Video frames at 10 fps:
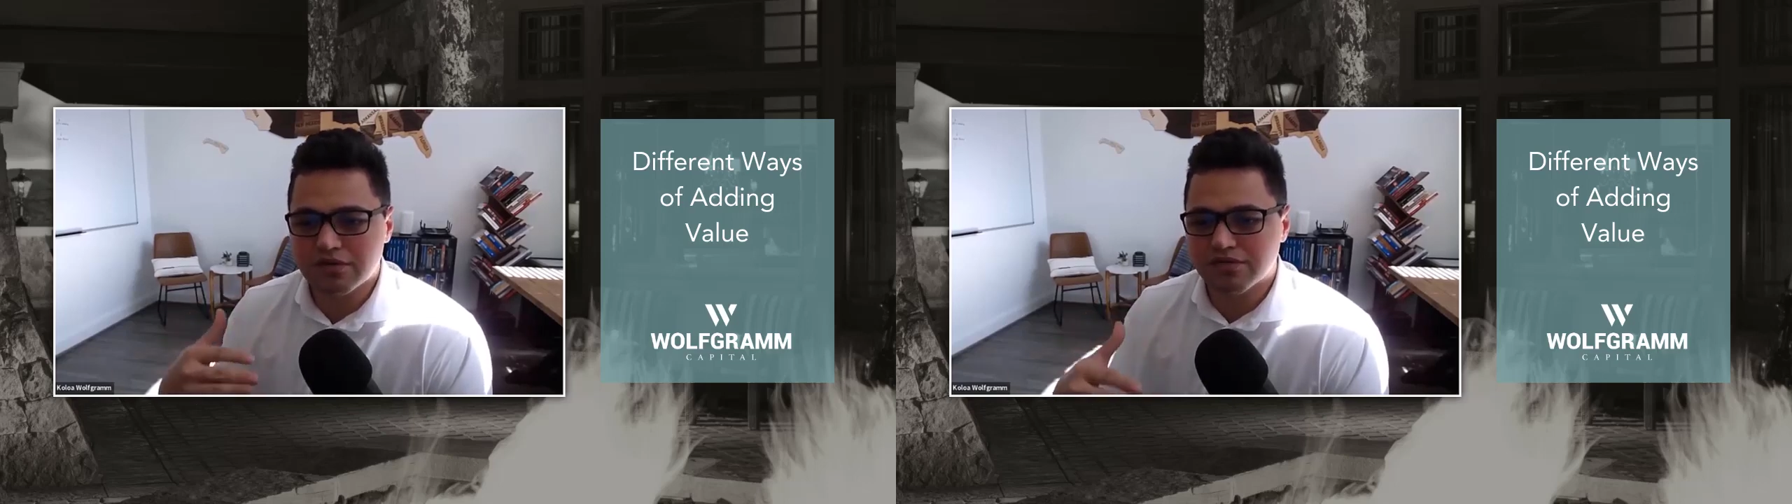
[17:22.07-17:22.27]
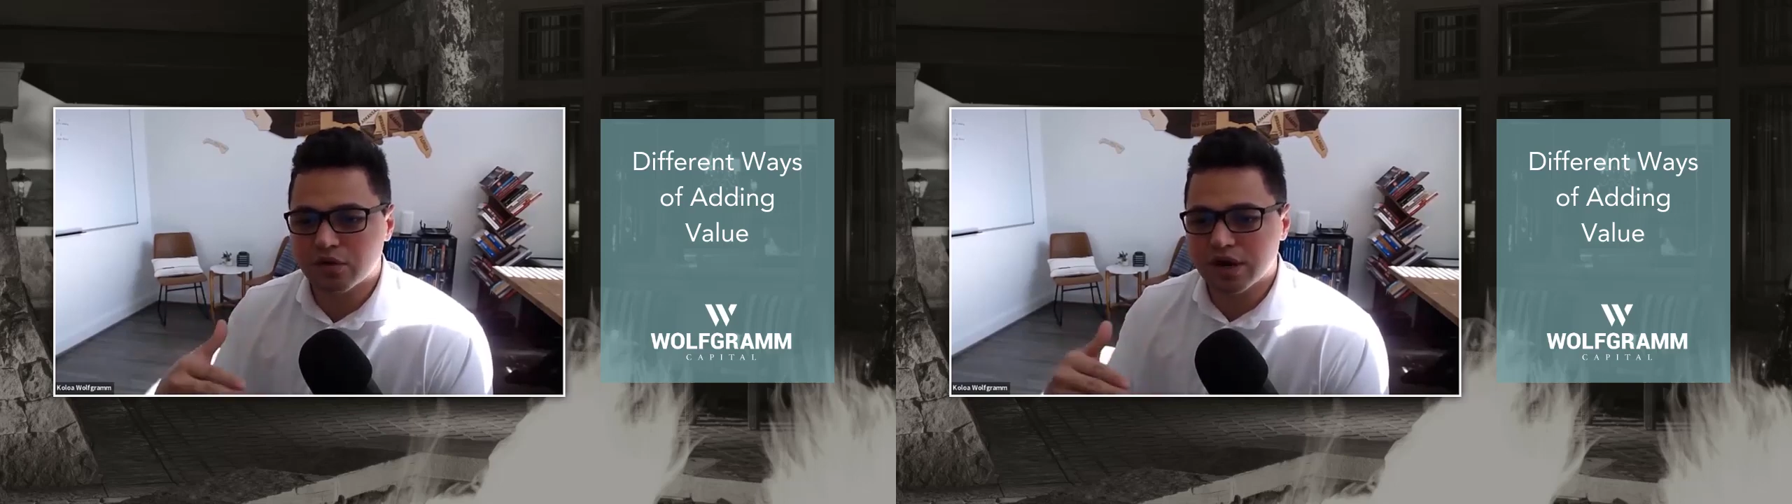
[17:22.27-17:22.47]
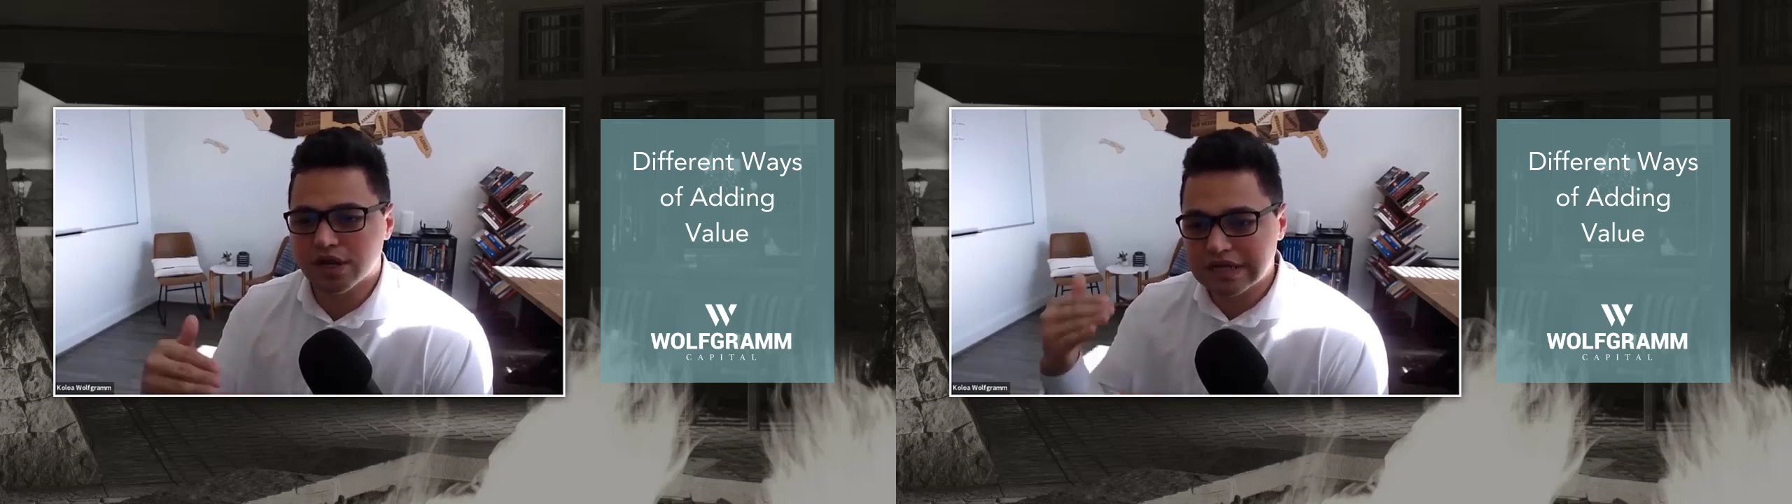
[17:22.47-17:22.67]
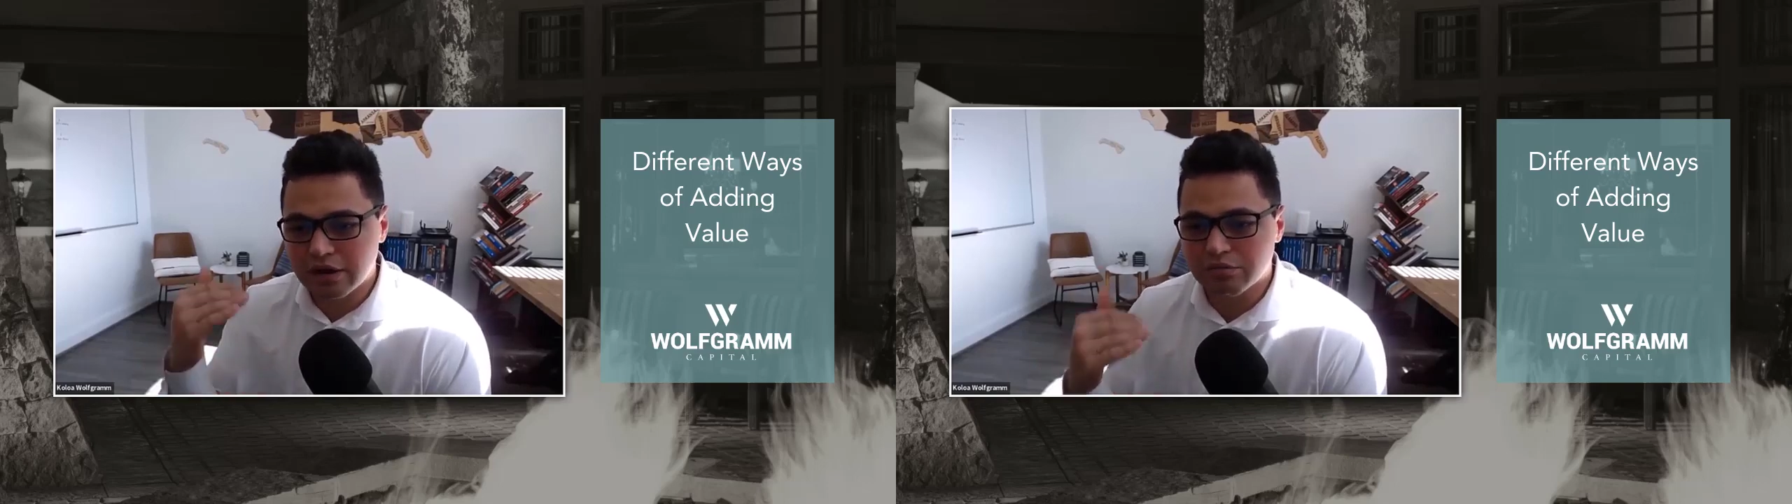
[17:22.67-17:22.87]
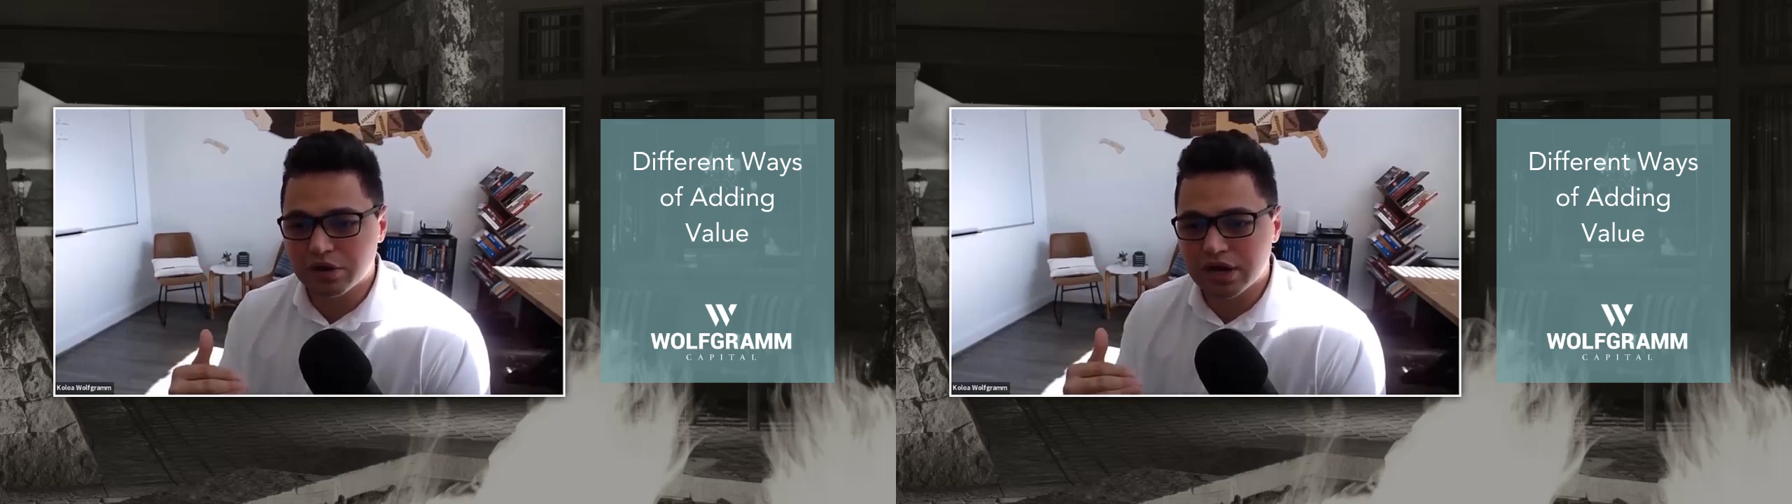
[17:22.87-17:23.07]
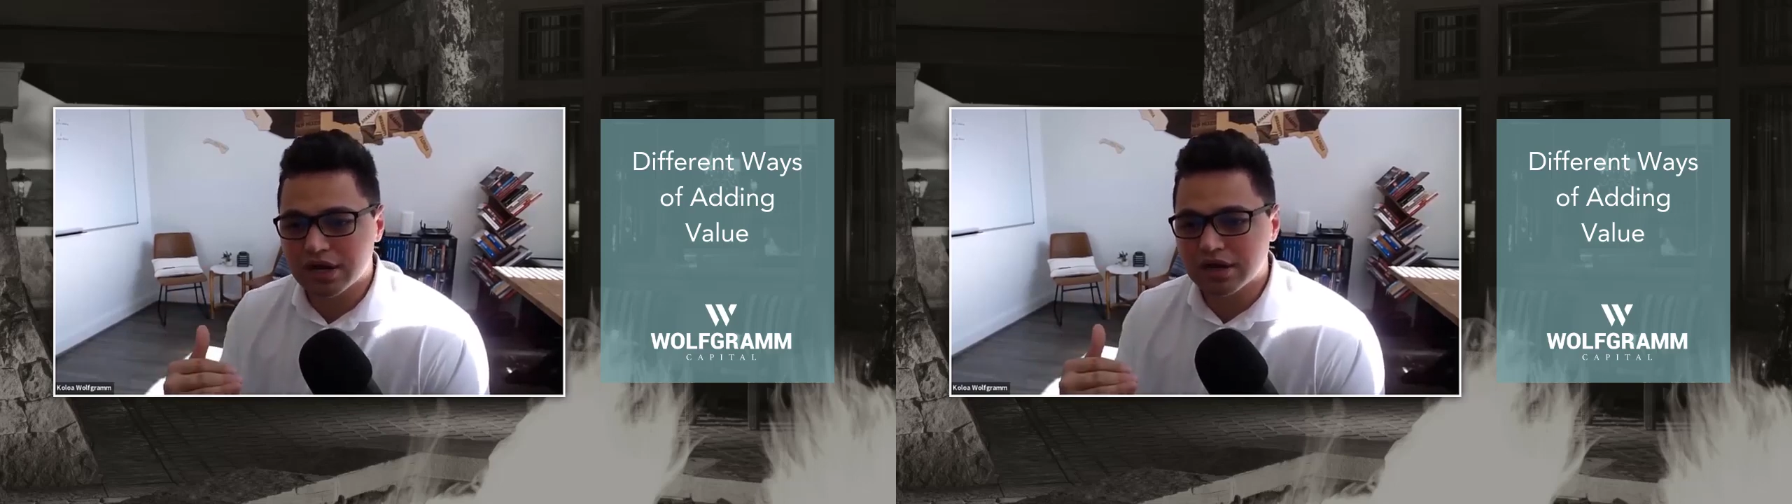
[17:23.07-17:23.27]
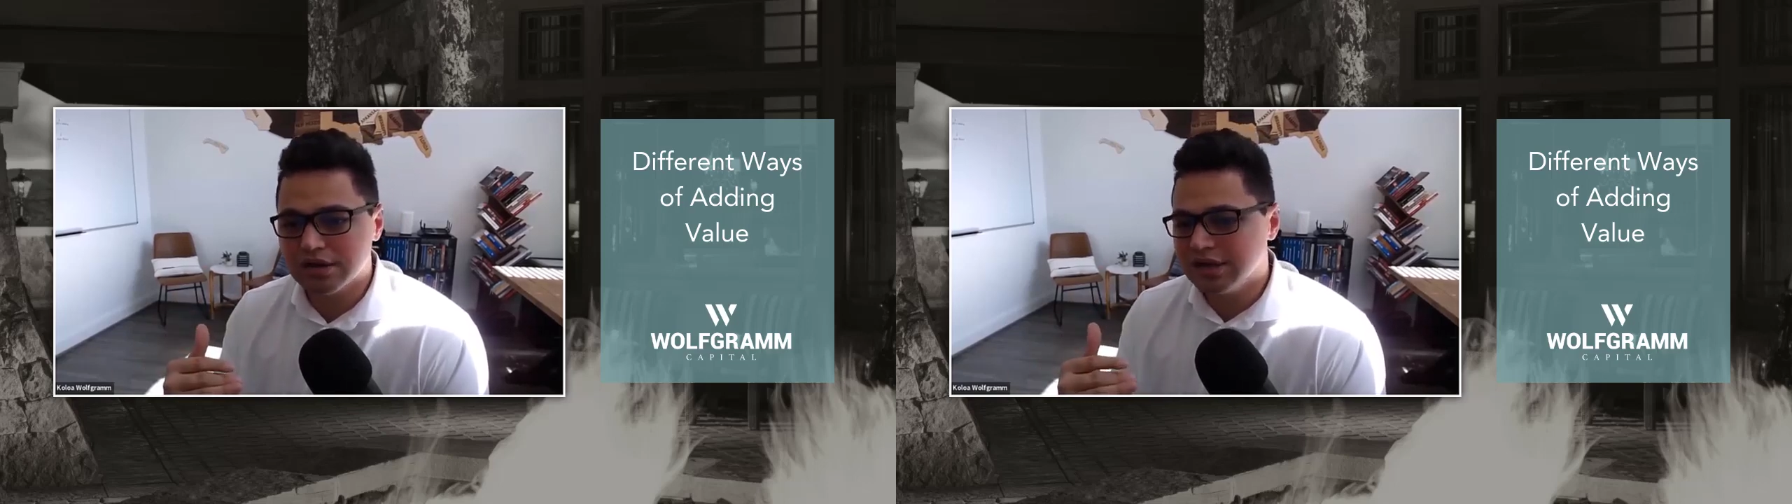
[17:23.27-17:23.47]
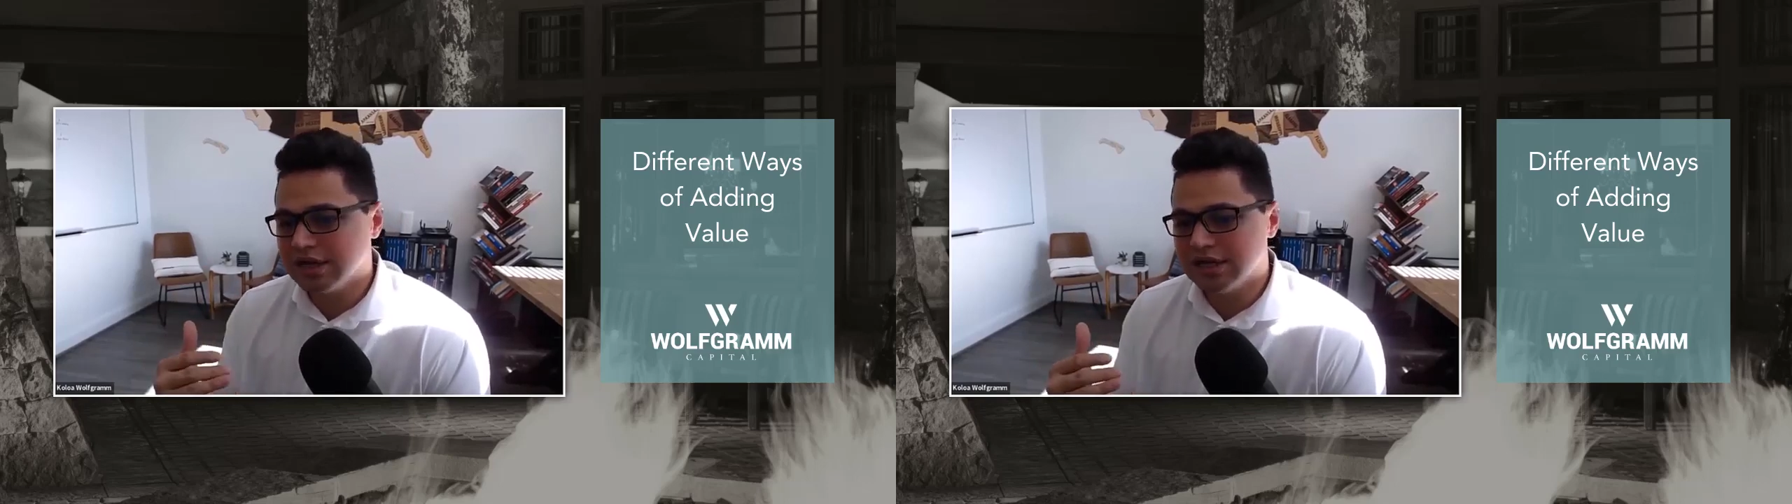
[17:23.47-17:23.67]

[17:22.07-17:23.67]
for a down brand